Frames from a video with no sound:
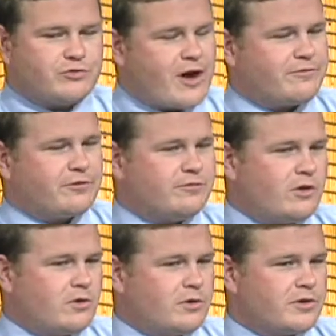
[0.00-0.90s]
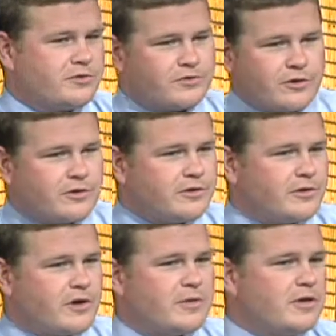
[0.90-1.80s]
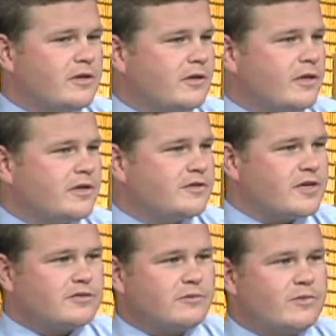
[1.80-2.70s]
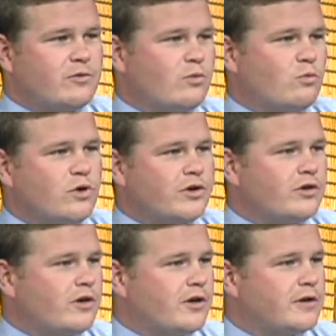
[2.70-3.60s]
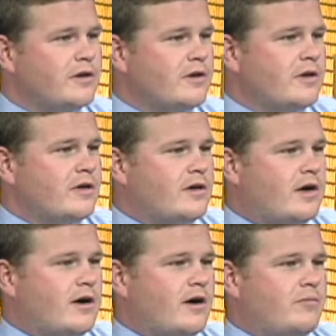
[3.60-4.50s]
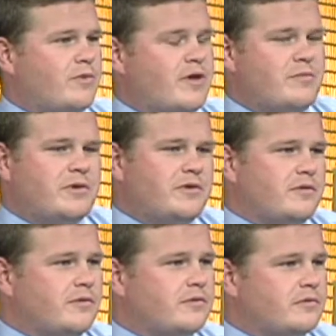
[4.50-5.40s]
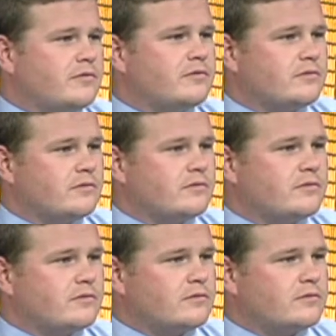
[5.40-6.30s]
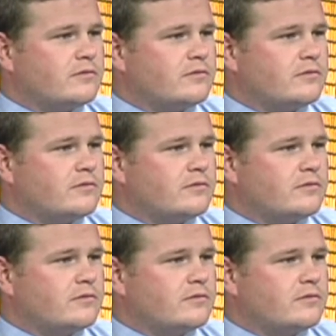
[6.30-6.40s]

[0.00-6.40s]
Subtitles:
traffic flow a concern? I mean, in Lynn, is that something that we're working on? Always. We're always getting calls from people who